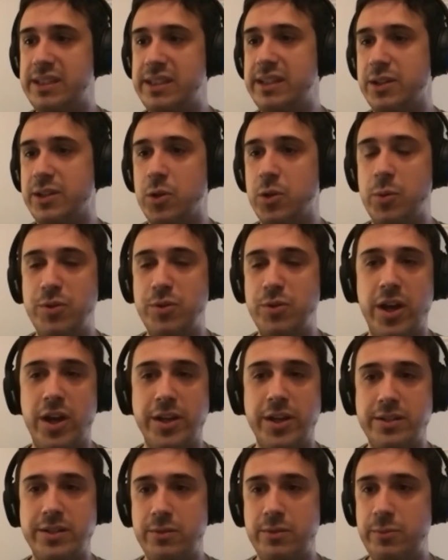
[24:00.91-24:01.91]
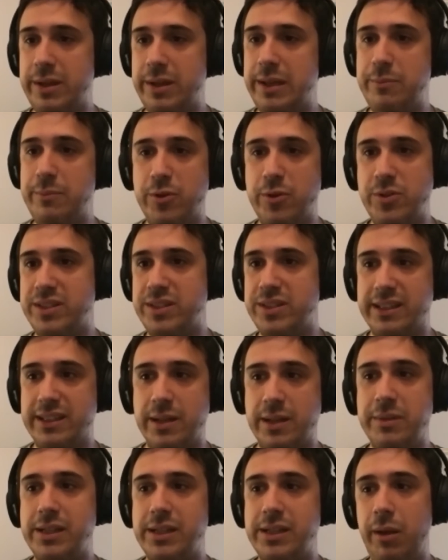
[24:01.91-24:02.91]
at home, you're not really producing
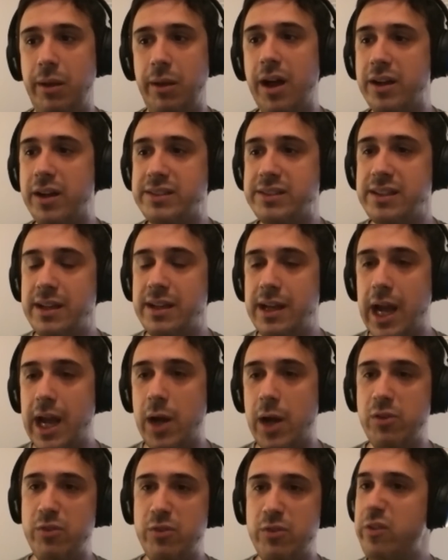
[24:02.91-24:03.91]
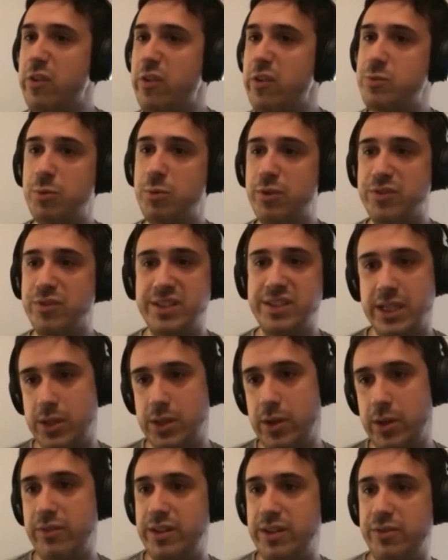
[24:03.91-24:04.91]
that many blocks. However, with proof of stake,
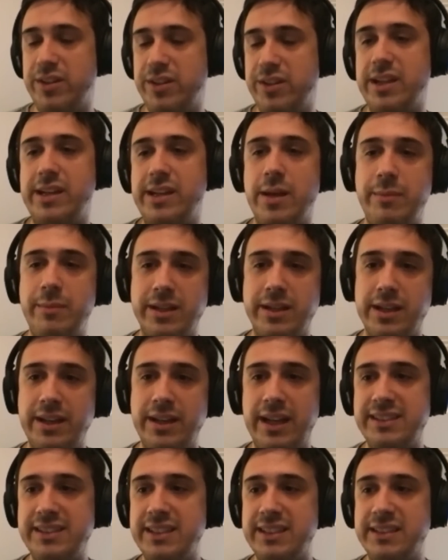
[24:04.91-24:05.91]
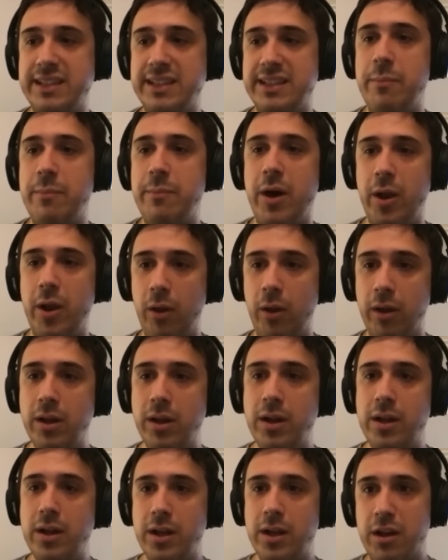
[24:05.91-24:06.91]
you have a different dynamic. And I think that model
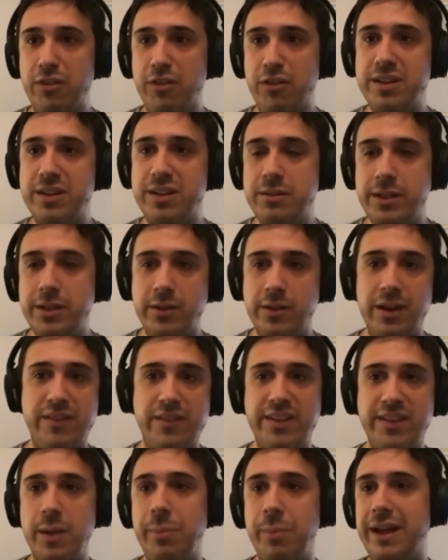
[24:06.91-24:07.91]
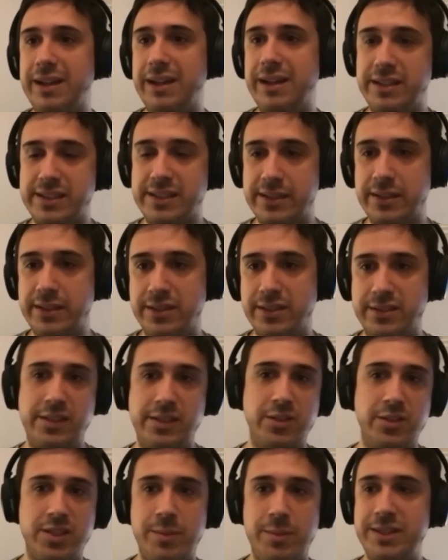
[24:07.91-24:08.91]
of having appliances,
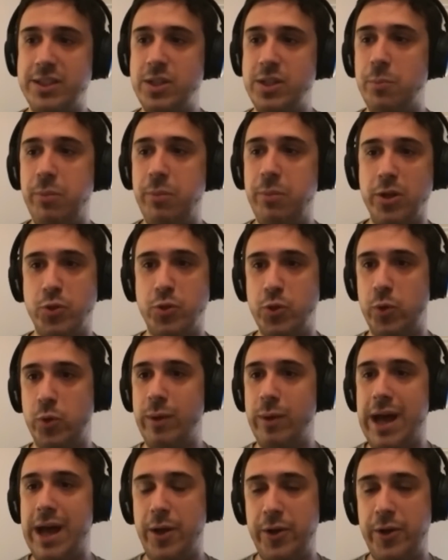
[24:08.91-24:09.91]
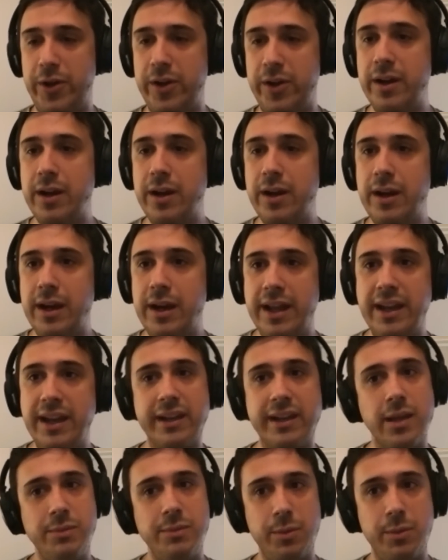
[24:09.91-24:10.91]
something you plug to your router, and
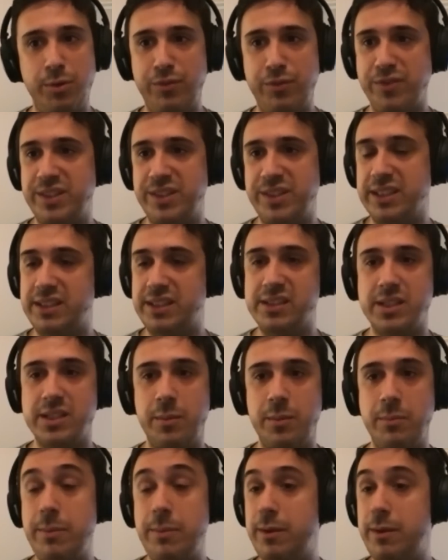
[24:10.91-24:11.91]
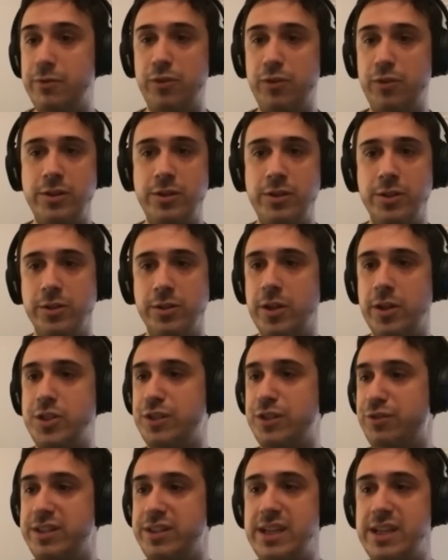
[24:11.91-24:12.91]
it can be a proof of stake system, maybe for not
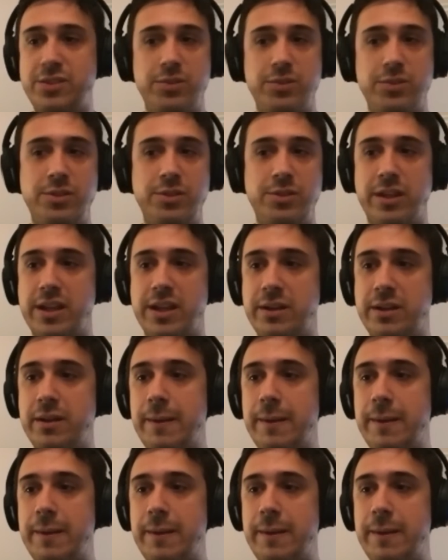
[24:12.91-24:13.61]
just for Tezos. You can